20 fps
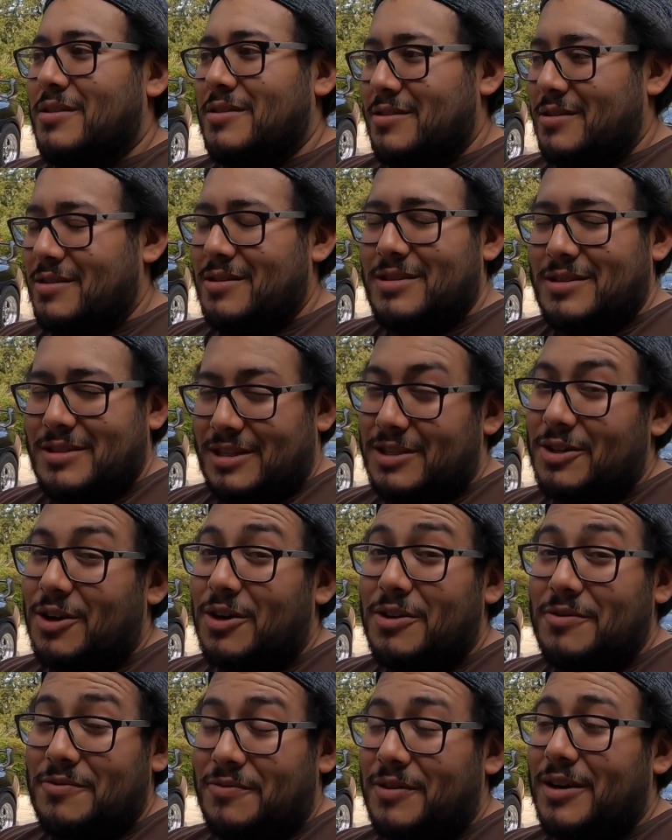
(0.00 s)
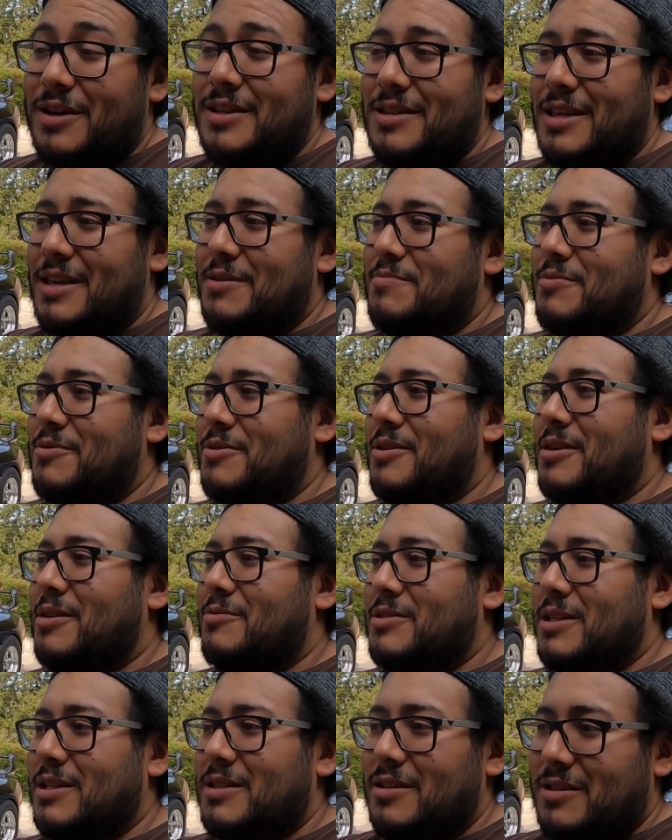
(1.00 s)
It's just hard to find that part. I
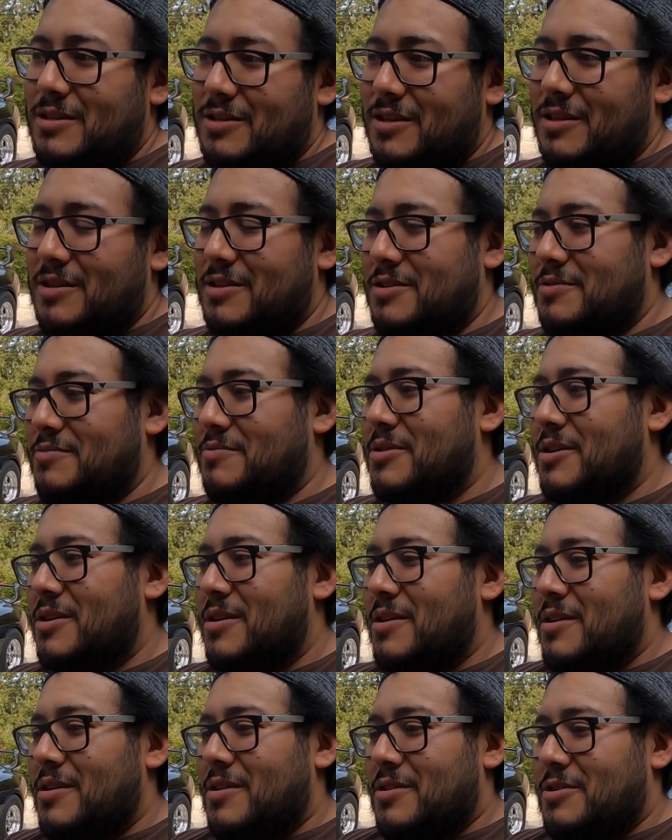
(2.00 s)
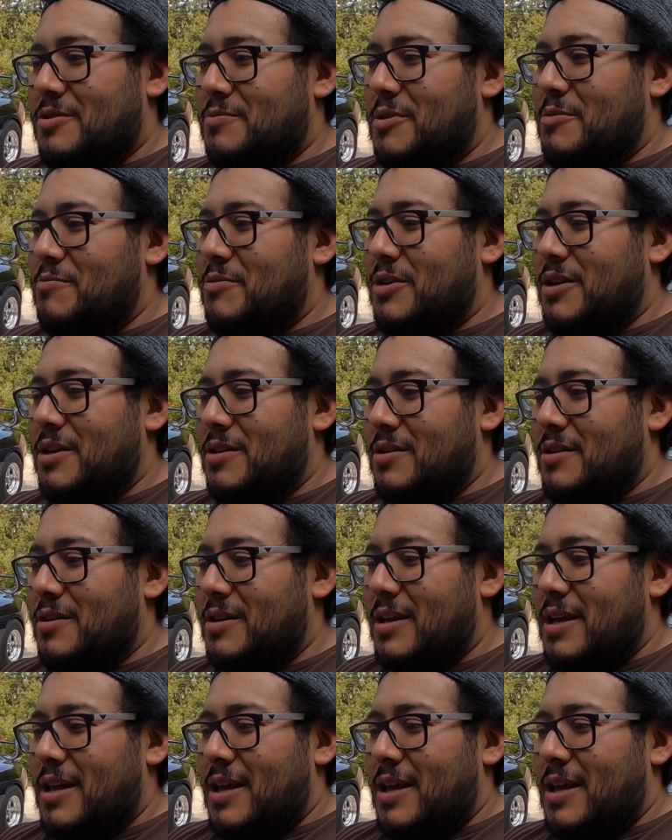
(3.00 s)
was actually talking to my buddy,